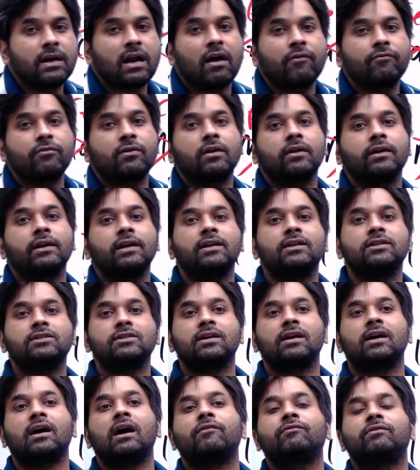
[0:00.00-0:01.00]

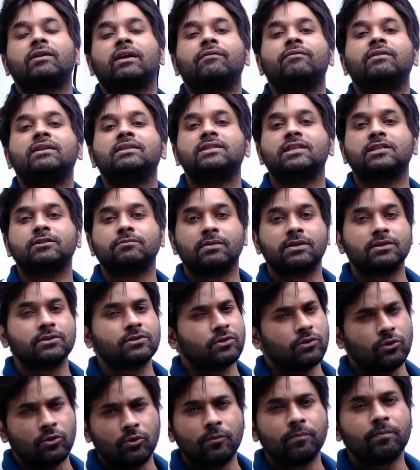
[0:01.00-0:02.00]
after every 6 months.
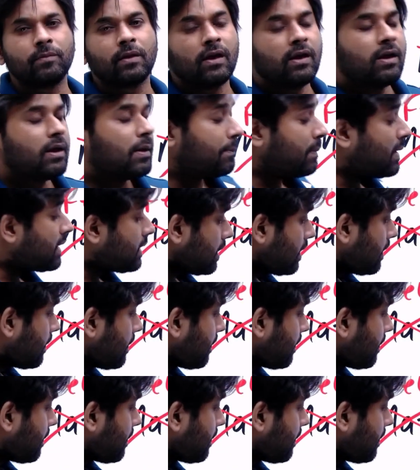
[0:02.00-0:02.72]
No. But